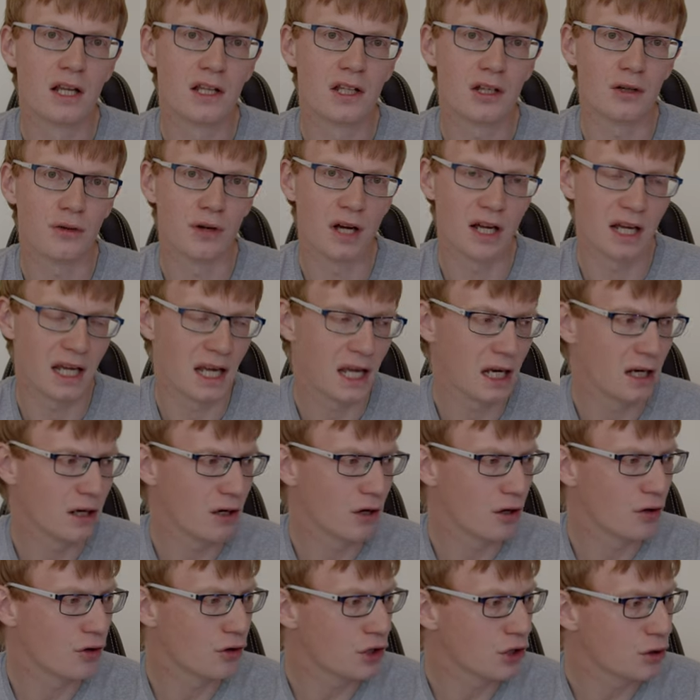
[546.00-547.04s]
So
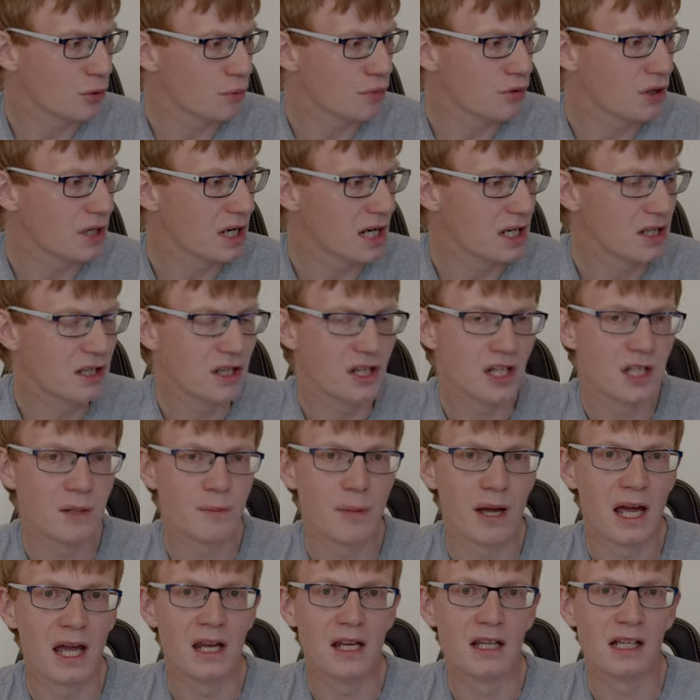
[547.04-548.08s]
again, you don't need to
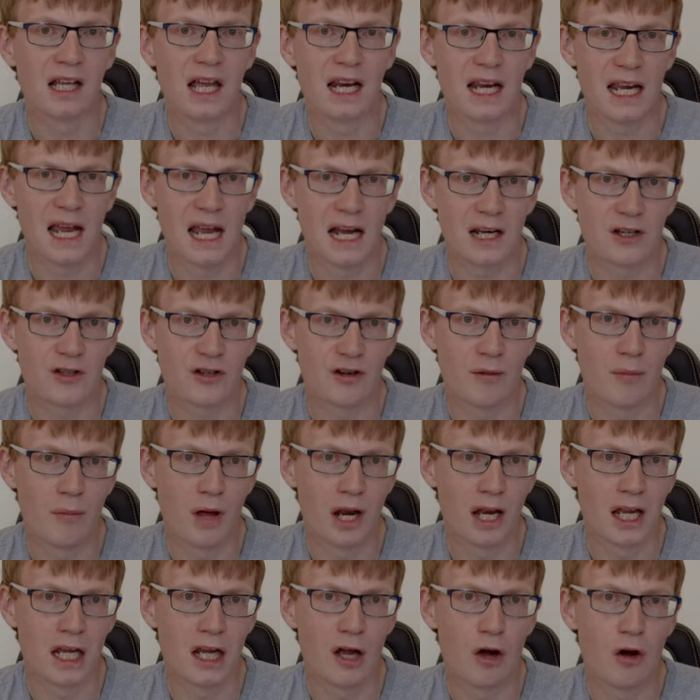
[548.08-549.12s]
spend any extra
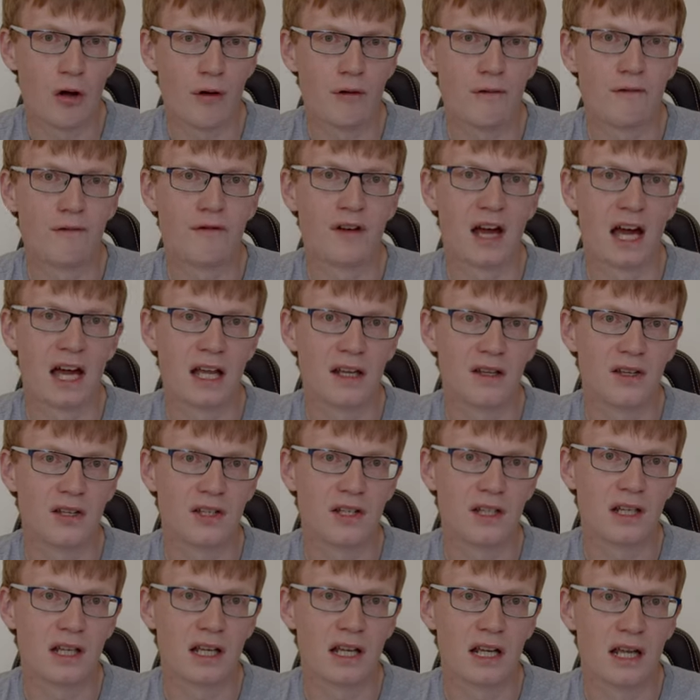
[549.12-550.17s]
money on
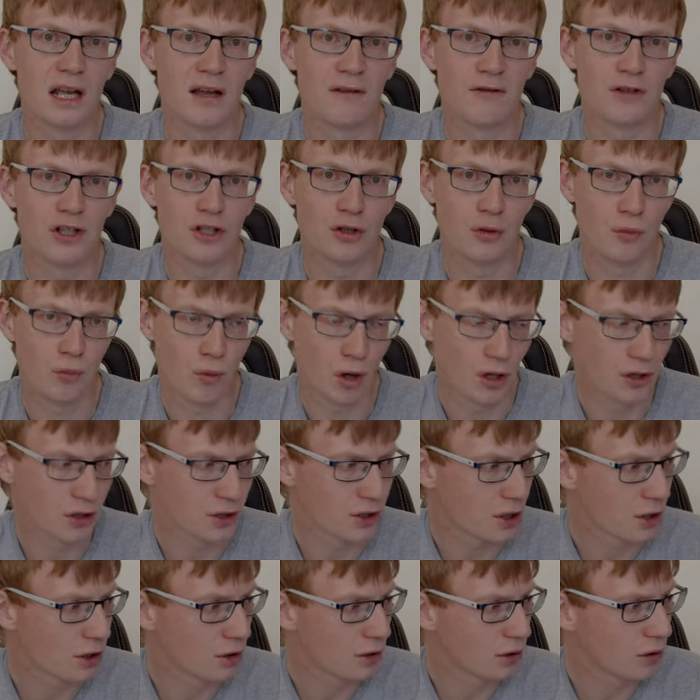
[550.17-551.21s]
fans if you don't want
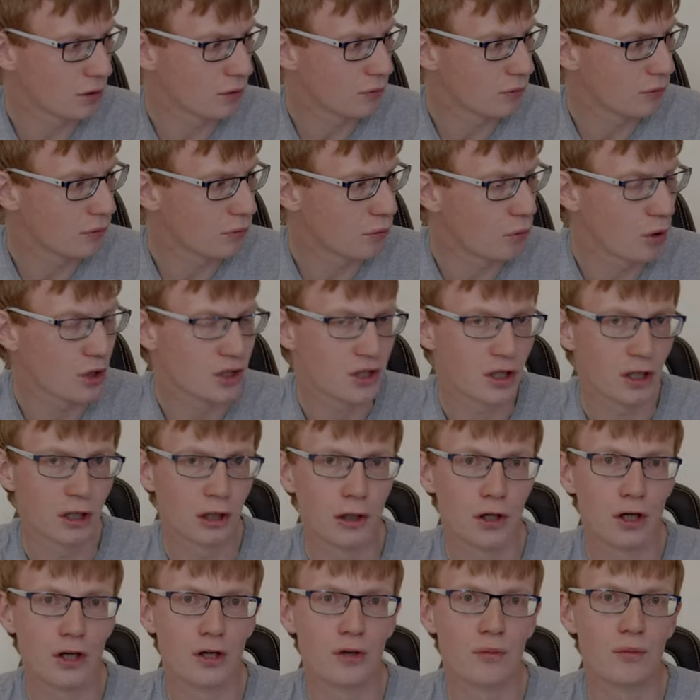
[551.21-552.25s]
to. What's
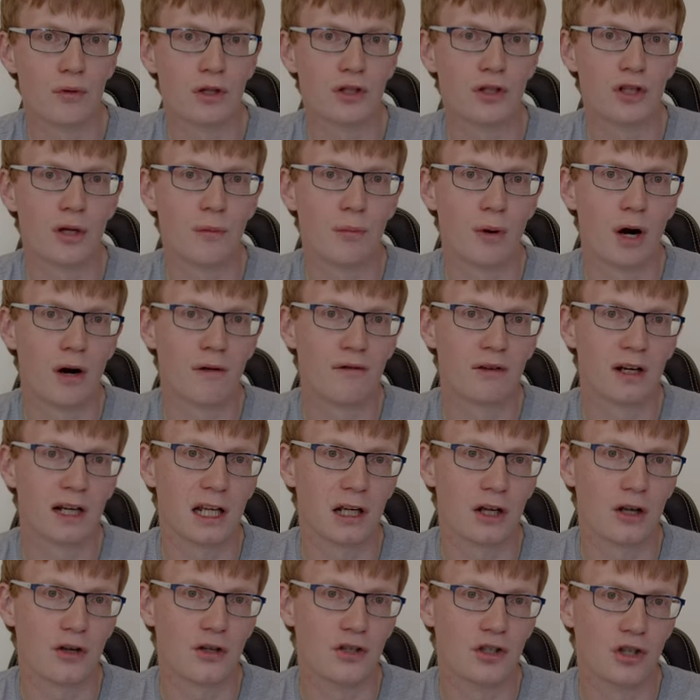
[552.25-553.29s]
included will do a perfectly
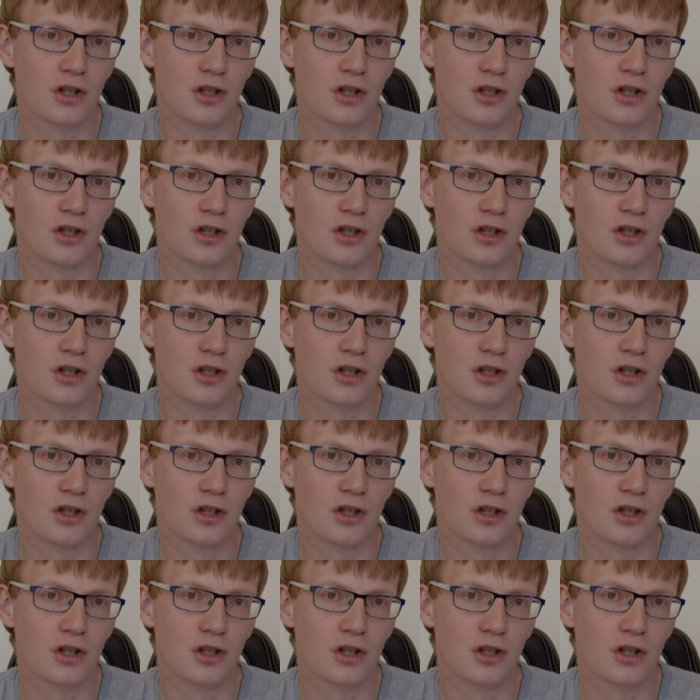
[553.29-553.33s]
good